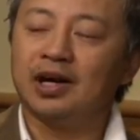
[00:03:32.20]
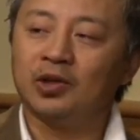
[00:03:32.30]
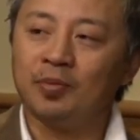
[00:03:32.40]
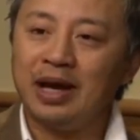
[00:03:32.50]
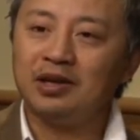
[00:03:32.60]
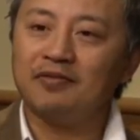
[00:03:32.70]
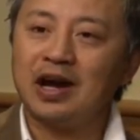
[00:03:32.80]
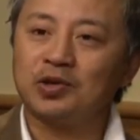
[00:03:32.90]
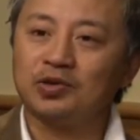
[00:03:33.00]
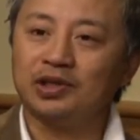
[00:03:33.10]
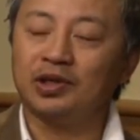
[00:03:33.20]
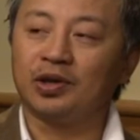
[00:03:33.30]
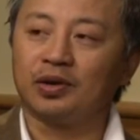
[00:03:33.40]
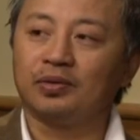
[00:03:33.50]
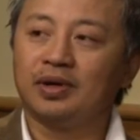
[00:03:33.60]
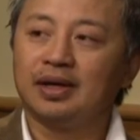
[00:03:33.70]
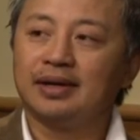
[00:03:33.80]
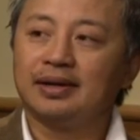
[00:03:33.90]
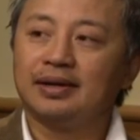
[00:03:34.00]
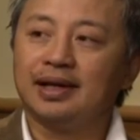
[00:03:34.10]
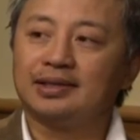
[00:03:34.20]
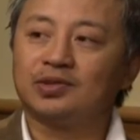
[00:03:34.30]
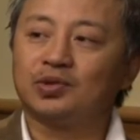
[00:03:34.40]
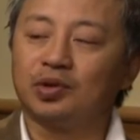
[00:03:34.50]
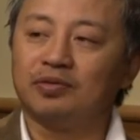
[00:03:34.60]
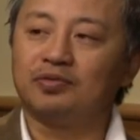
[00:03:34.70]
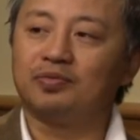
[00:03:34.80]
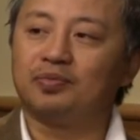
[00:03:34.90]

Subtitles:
other manufacturers here, it's sort of